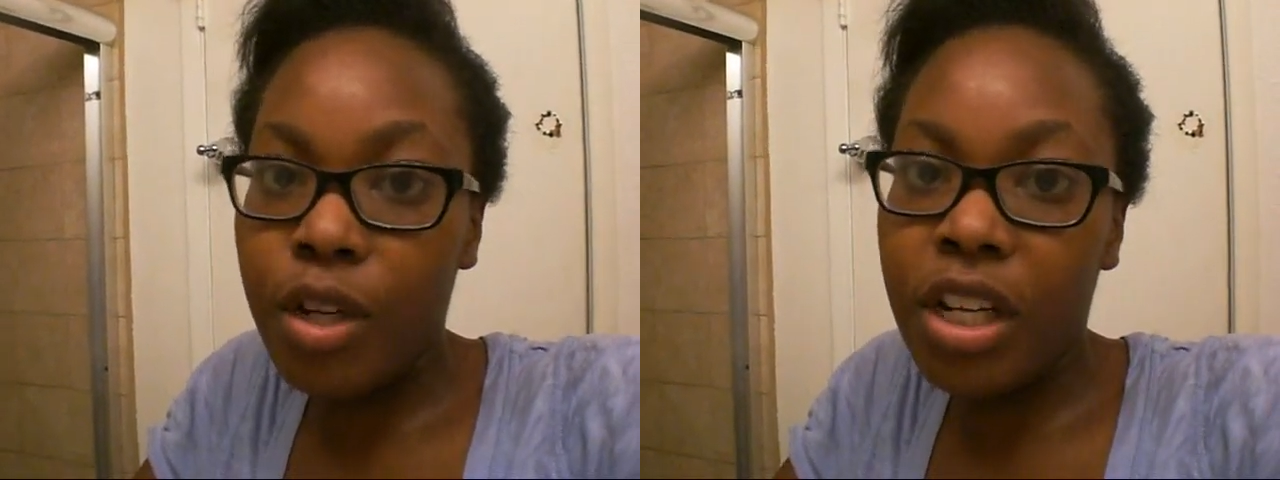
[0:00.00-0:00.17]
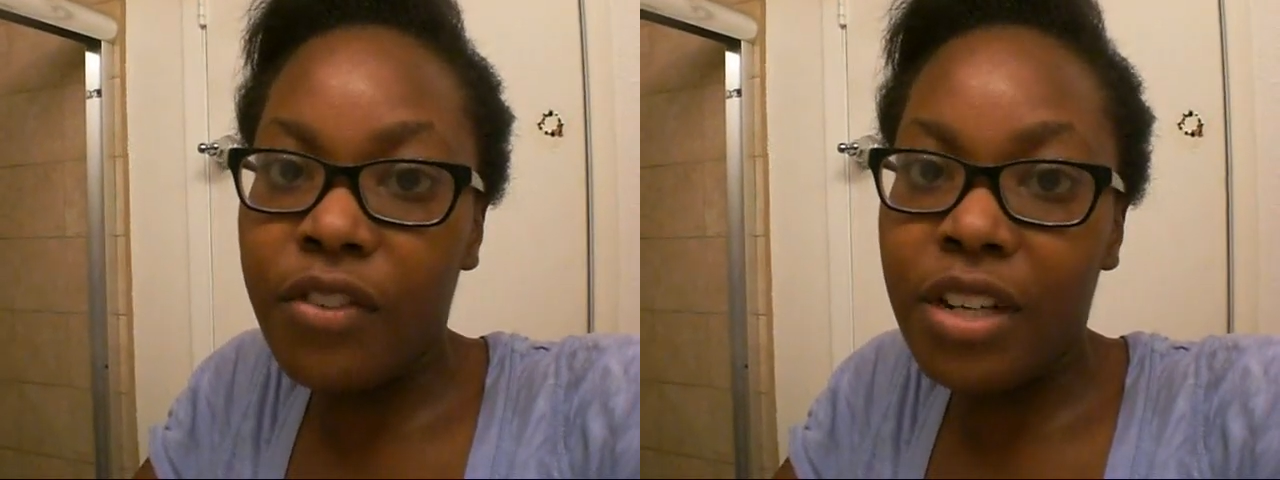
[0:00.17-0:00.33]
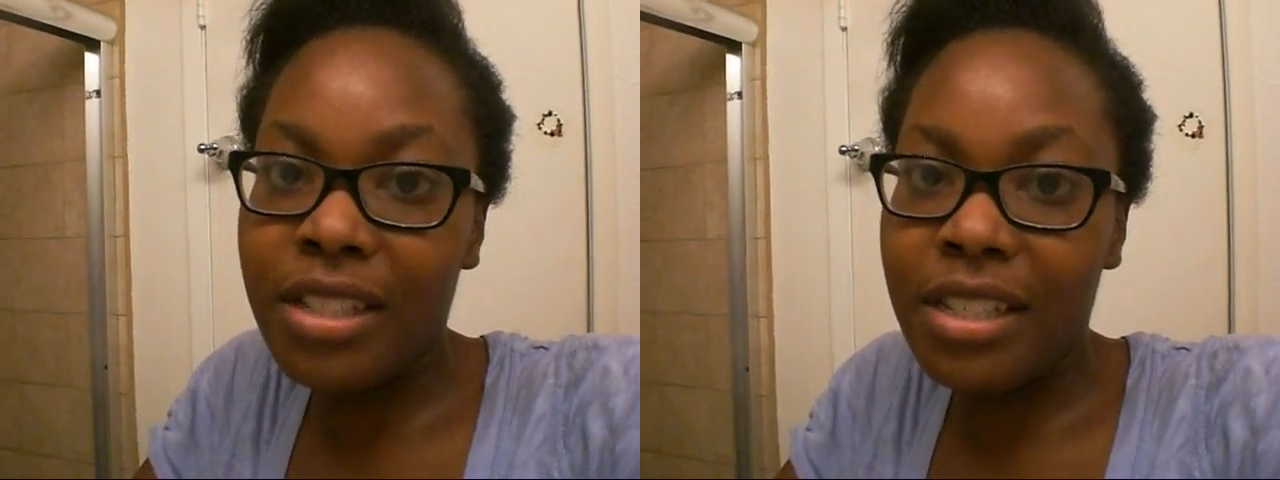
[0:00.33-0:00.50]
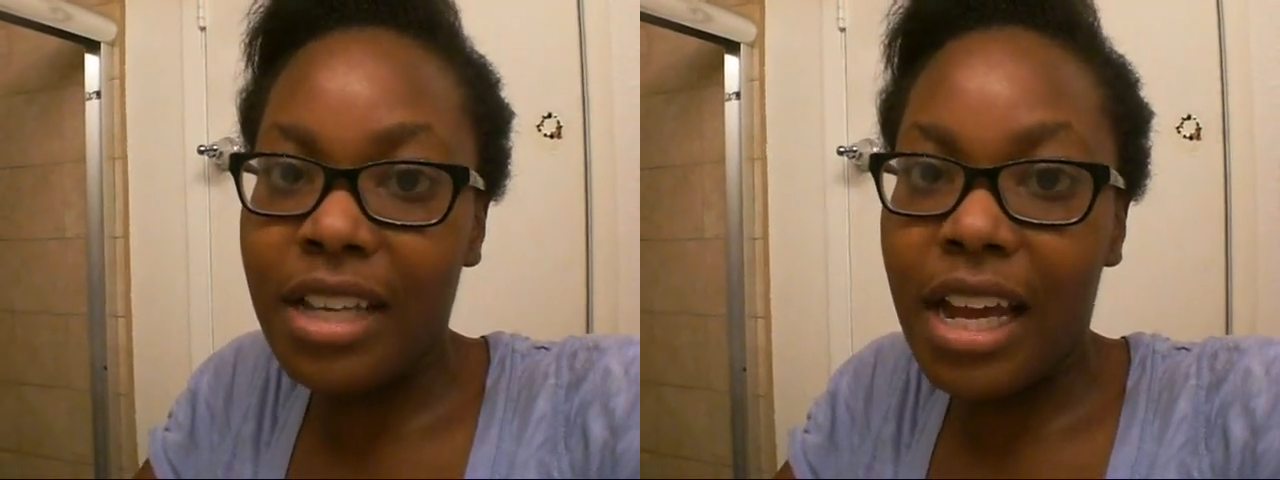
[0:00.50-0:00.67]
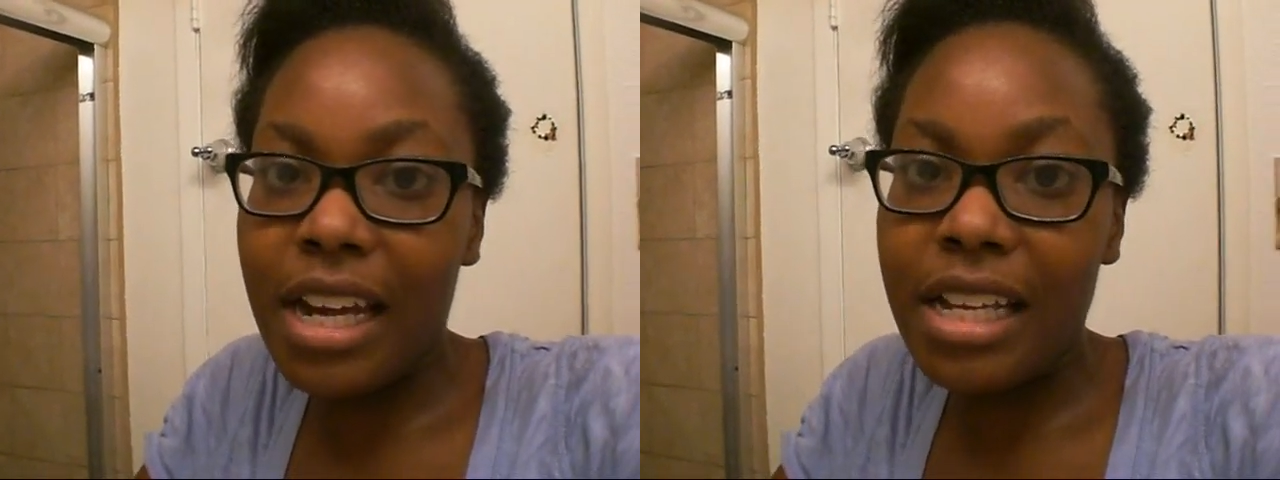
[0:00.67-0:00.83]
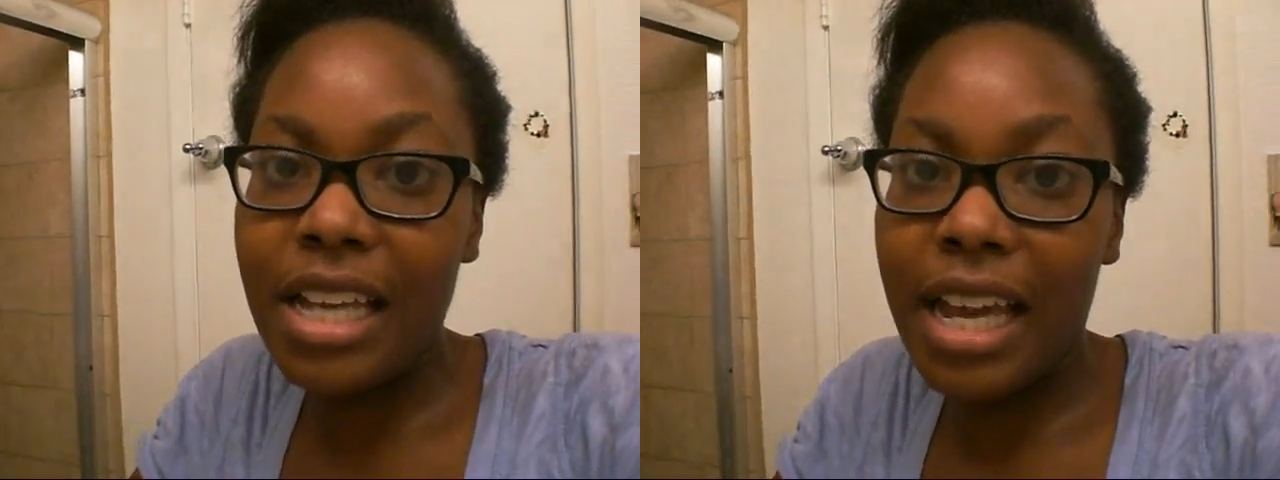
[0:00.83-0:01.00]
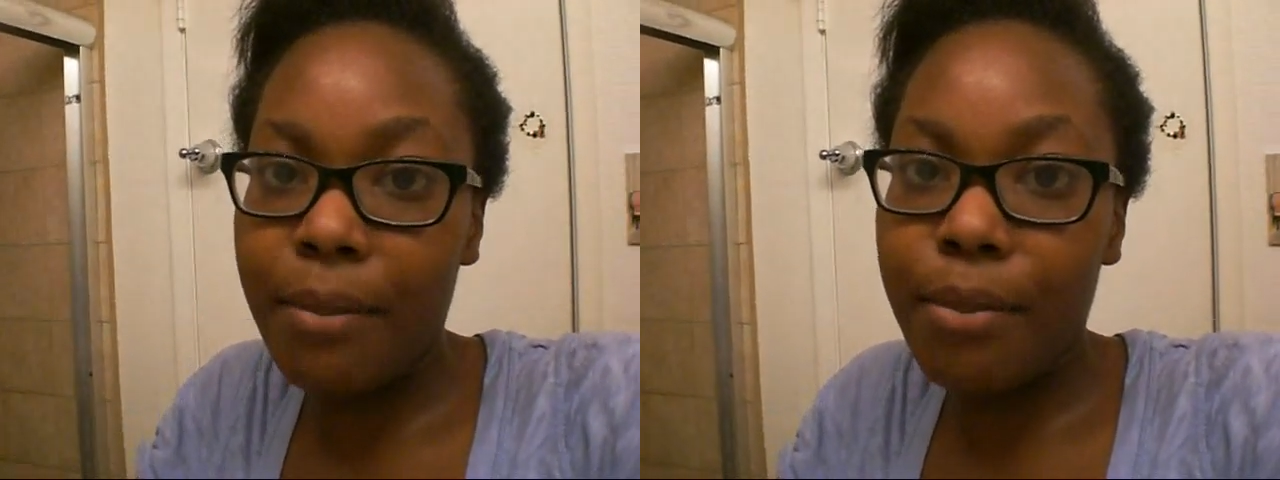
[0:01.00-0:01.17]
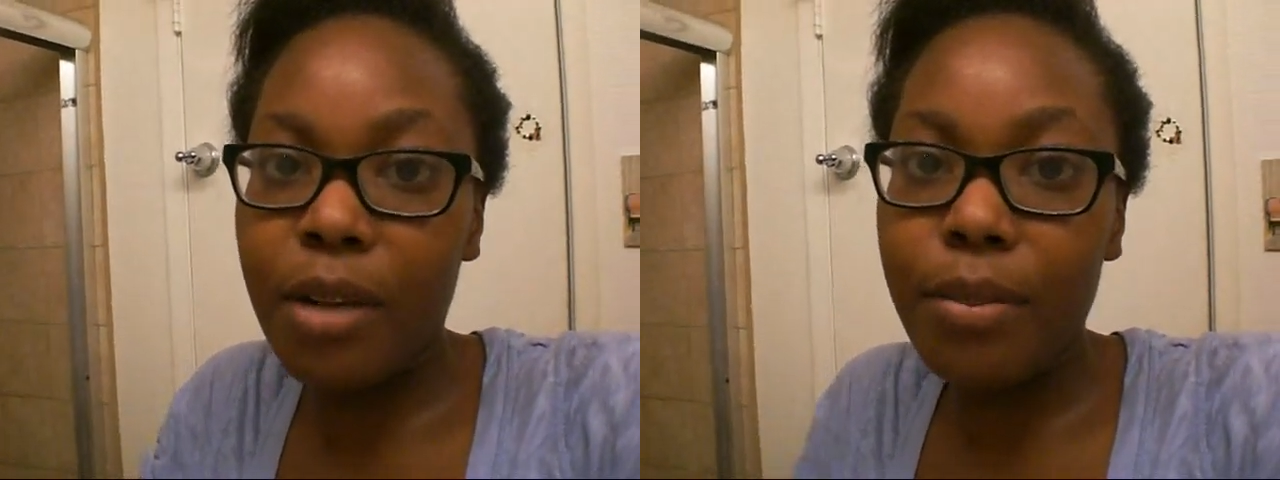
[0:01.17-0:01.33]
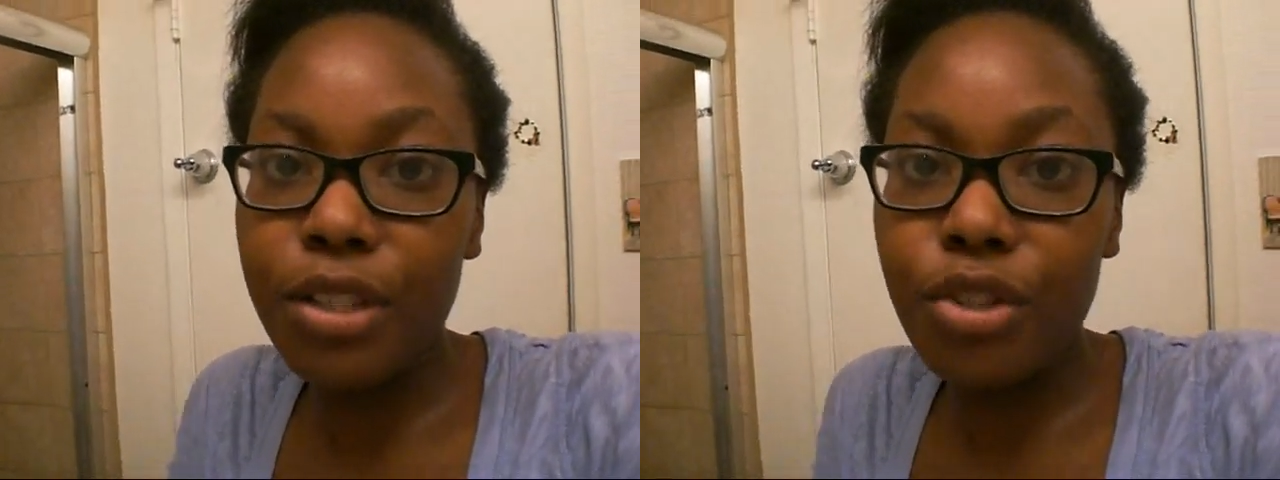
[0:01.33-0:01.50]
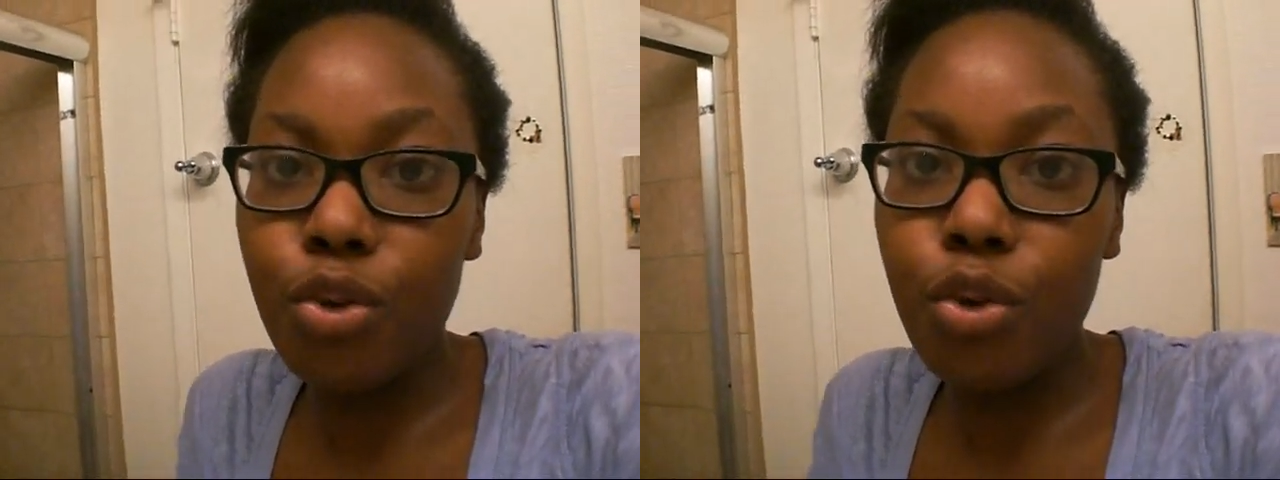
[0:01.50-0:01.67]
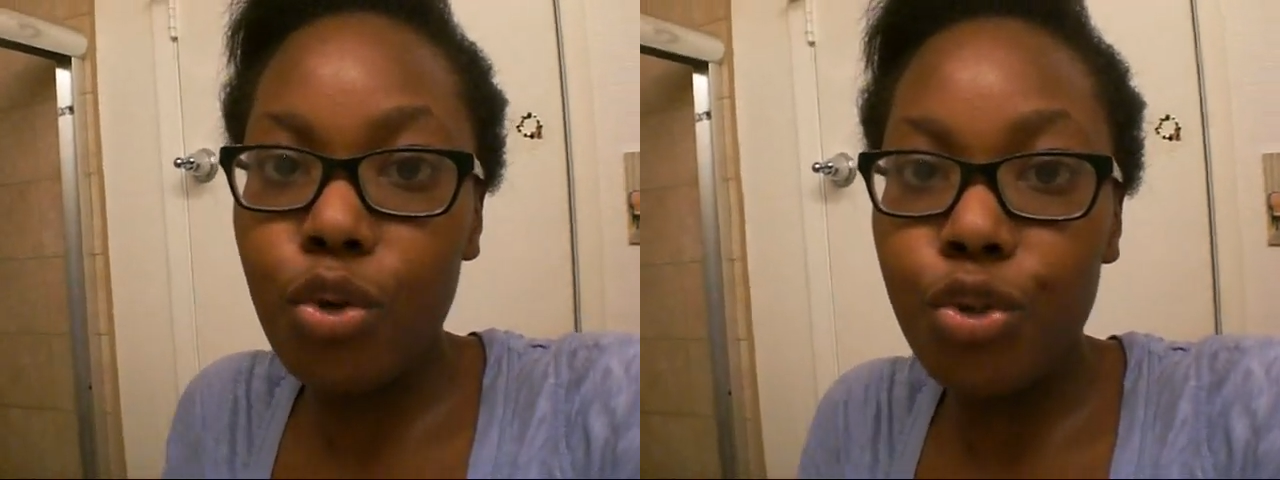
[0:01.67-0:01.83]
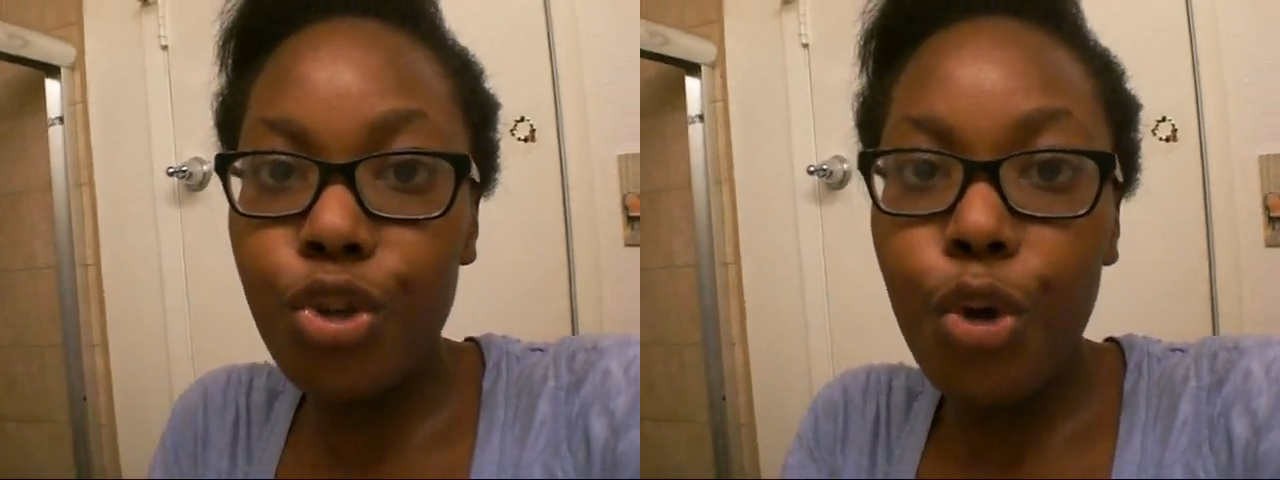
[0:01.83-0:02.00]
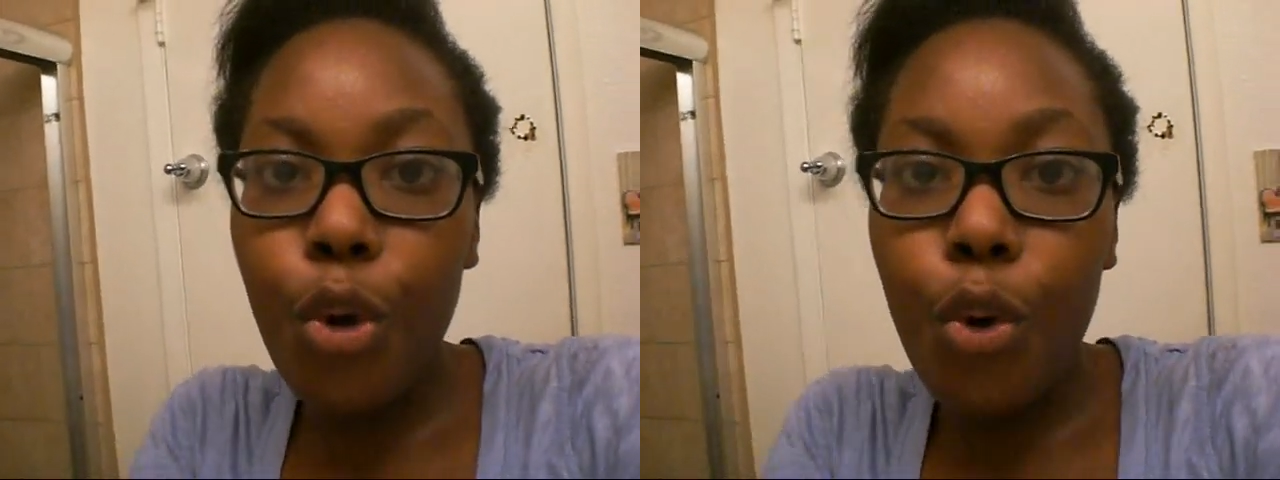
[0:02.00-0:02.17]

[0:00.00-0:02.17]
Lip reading: We live in a society that in public schools,